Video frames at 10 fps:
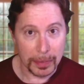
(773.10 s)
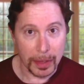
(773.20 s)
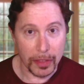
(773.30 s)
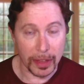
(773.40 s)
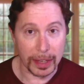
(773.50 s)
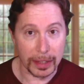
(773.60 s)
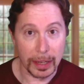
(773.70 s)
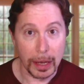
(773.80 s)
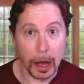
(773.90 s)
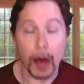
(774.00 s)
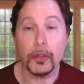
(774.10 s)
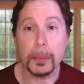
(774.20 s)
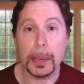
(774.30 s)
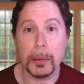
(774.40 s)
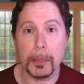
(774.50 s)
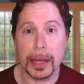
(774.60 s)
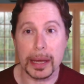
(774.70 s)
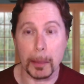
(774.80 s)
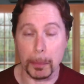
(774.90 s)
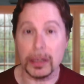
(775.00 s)
then other people may
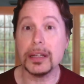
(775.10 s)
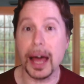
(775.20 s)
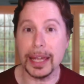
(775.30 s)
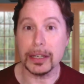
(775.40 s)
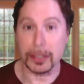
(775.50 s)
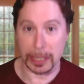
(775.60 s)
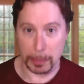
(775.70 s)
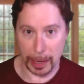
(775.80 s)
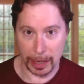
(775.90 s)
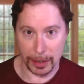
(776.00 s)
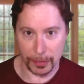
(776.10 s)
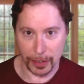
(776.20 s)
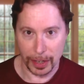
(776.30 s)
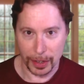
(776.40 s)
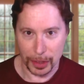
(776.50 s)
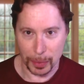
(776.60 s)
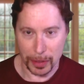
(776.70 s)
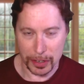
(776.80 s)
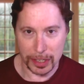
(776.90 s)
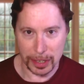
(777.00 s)
compliantly behave the way
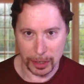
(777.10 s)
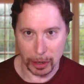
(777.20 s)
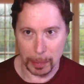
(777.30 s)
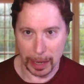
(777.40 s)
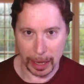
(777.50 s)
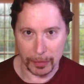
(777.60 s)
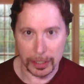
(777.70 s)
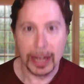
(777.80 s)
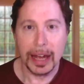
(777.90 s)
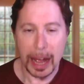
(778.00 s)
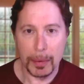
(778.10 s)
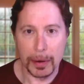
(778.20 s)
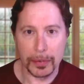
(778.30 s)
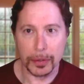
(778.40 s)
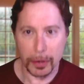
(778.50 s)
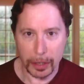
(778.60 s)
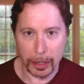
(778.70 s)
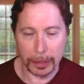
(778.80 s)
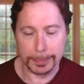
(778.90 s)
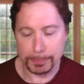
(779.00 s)
the CEO behaves. However, they're going to
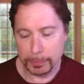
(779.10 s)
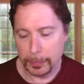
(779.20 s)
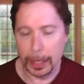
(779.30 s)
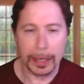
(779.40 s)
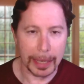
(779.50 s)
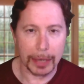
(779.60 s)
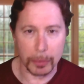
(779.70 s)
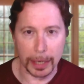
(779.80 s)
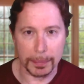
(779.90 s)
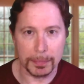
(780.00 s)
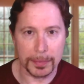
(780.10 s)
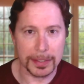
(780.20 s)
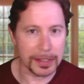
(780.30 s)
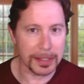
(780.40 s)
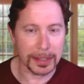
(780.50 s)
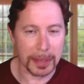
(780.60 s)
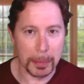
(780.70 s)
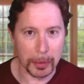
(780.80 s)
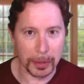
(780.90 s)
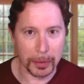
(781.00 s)
go, yeah, right, this is a
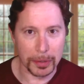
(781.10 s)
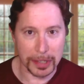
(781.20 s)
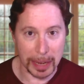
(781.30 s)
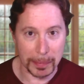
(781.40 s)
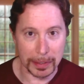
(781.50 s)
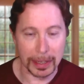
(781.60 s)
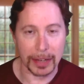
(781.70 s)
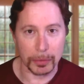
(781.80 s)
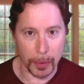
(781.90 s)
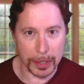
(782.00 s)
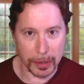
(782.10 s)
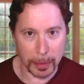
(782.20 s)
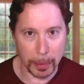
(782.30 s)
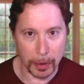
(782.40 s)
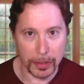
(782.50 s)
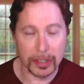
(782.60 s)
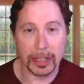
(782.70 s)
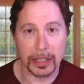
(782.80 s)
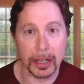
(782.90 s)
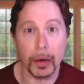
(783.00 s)
hypocritical statement and request on the part of the
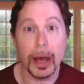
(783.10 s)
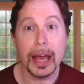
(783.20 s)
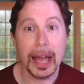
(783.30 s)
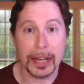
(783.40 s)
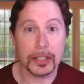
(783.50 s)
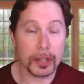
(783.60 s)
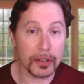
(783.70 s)
CEO, and it's going to